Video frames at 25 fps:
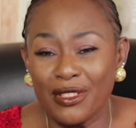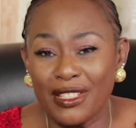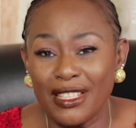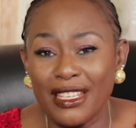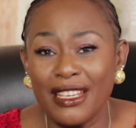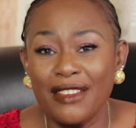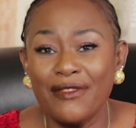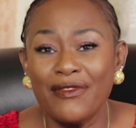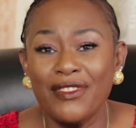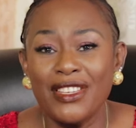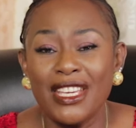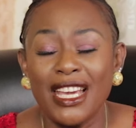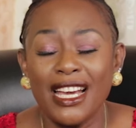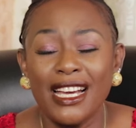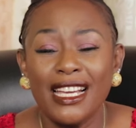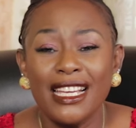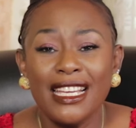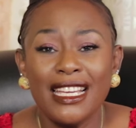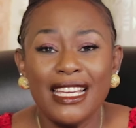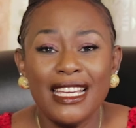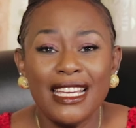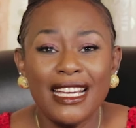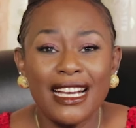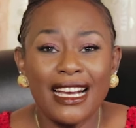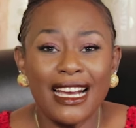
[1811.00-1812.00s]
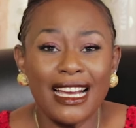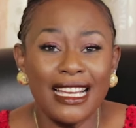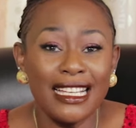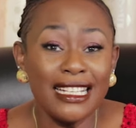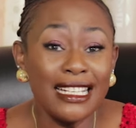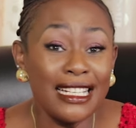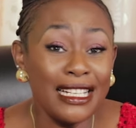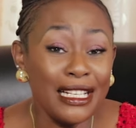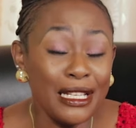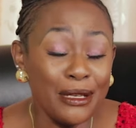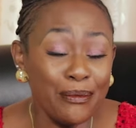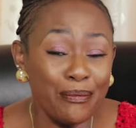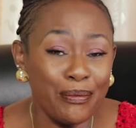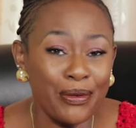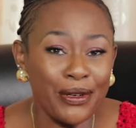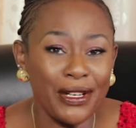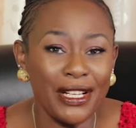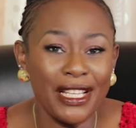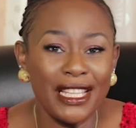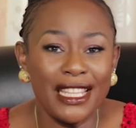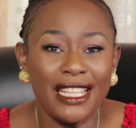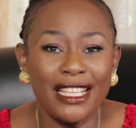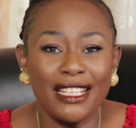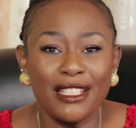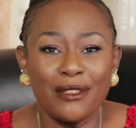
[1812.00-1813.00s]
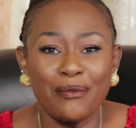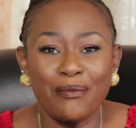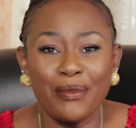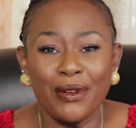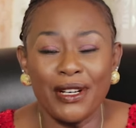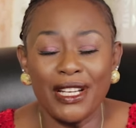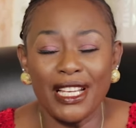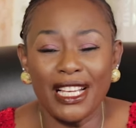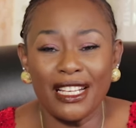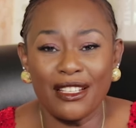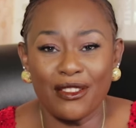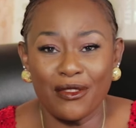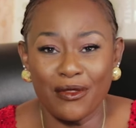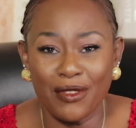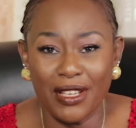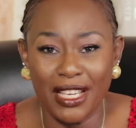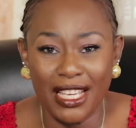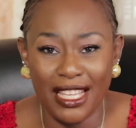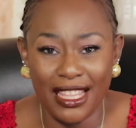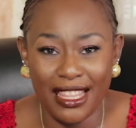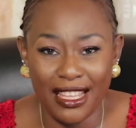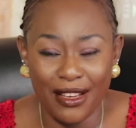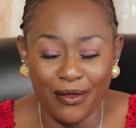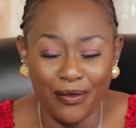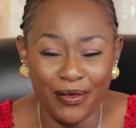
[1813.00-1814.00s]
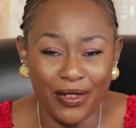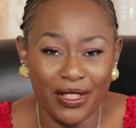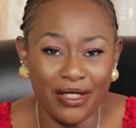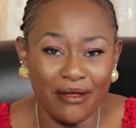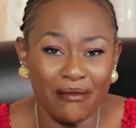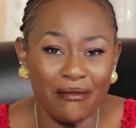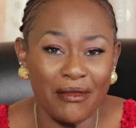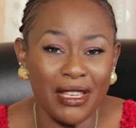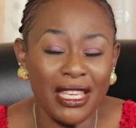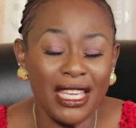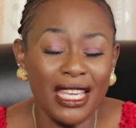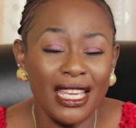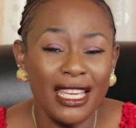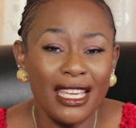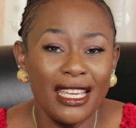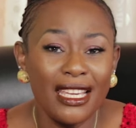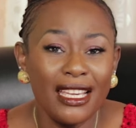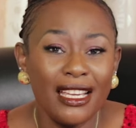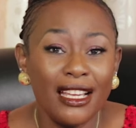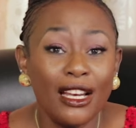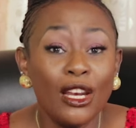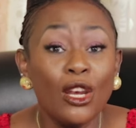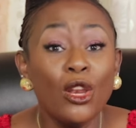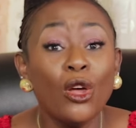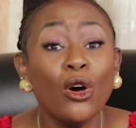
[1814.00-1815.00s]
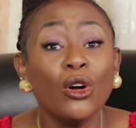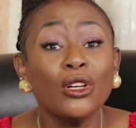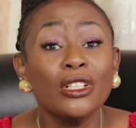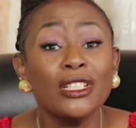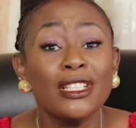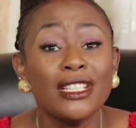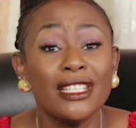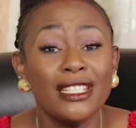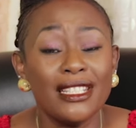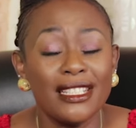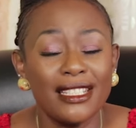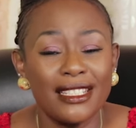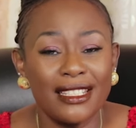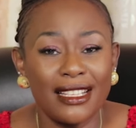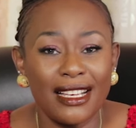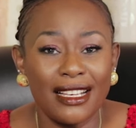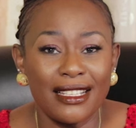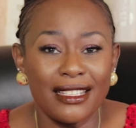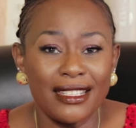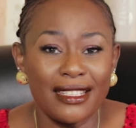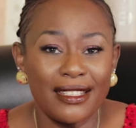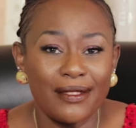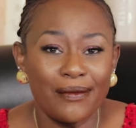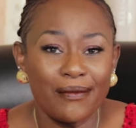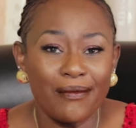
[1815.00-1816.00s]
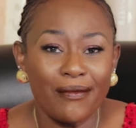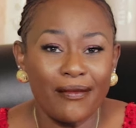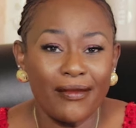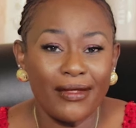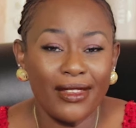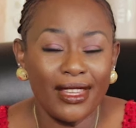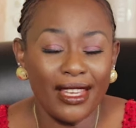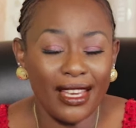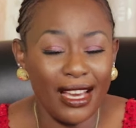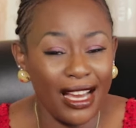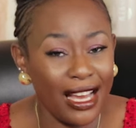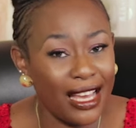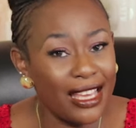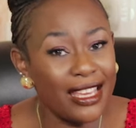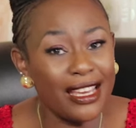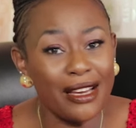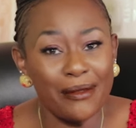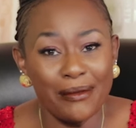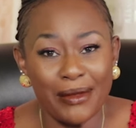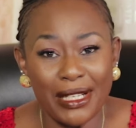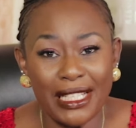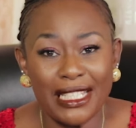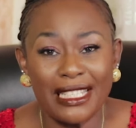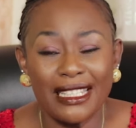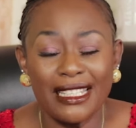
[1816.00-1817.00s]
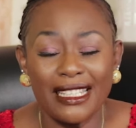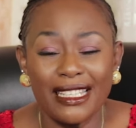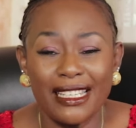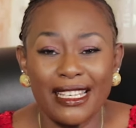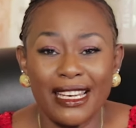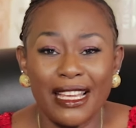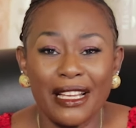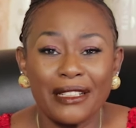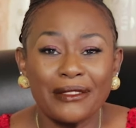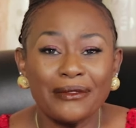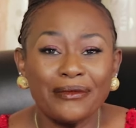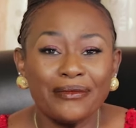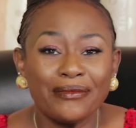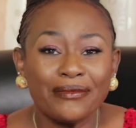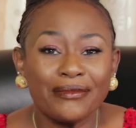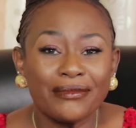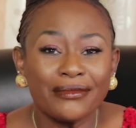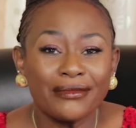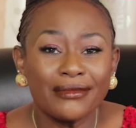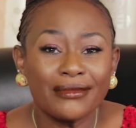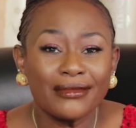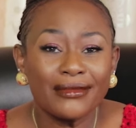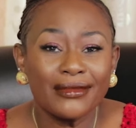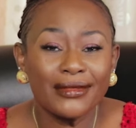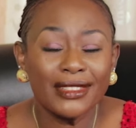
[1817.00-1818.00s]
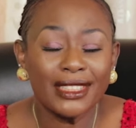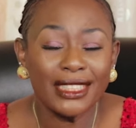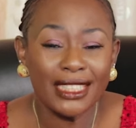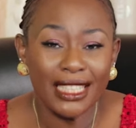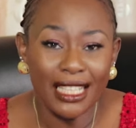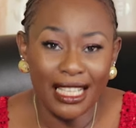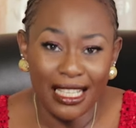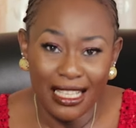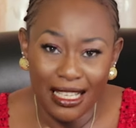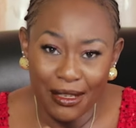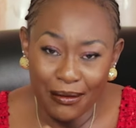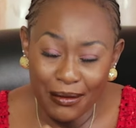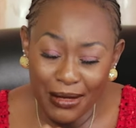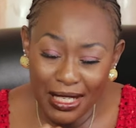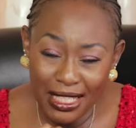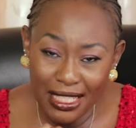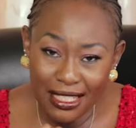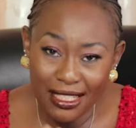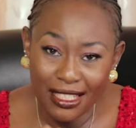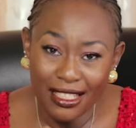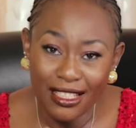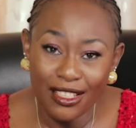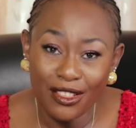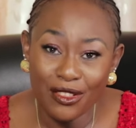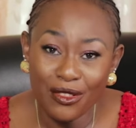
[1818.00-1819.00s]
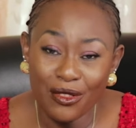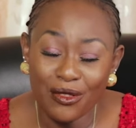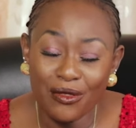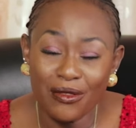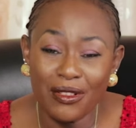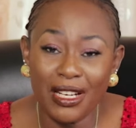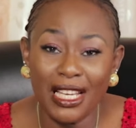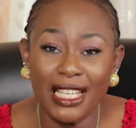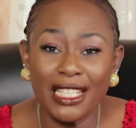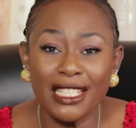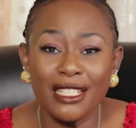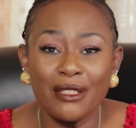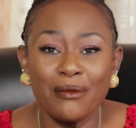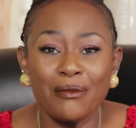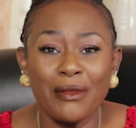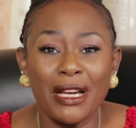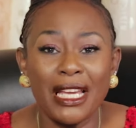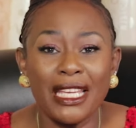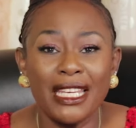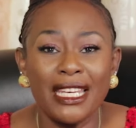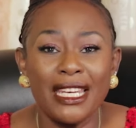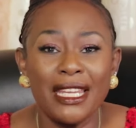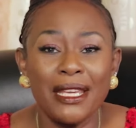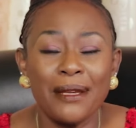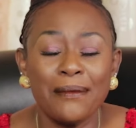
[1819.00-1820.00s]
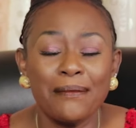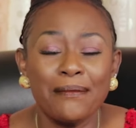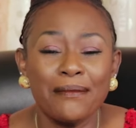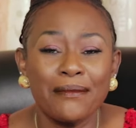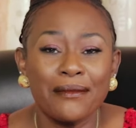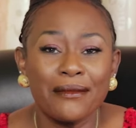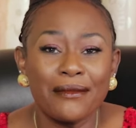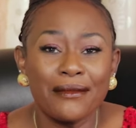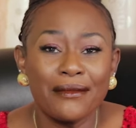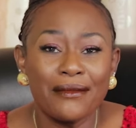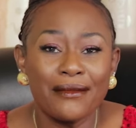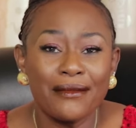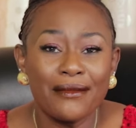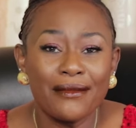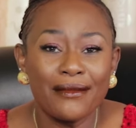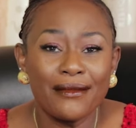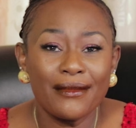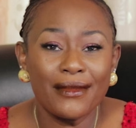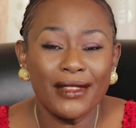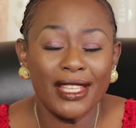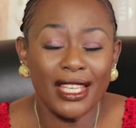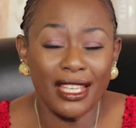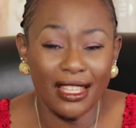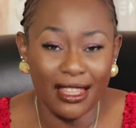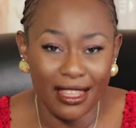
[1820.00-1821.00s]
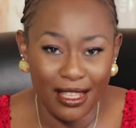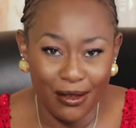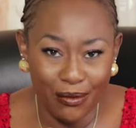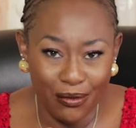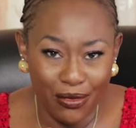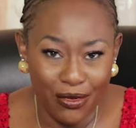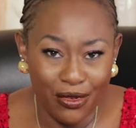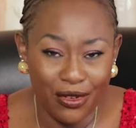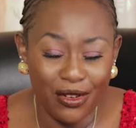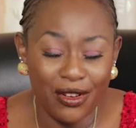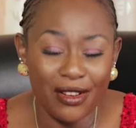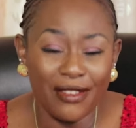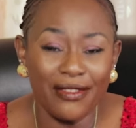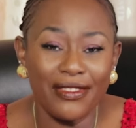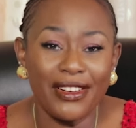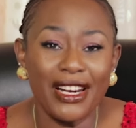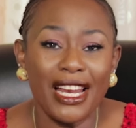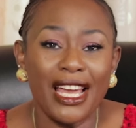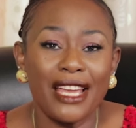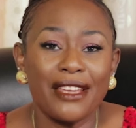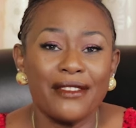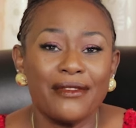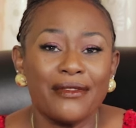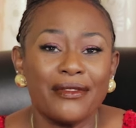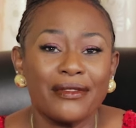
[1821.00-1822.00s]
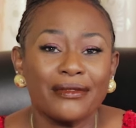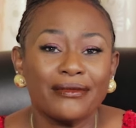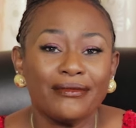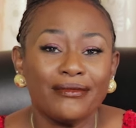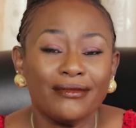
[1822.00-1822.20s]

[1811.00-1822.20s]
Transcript: Savior. Kindly pray this prayer together with me. Lord Jesus, I am a sinner. I am asking you to write my name in the book of life.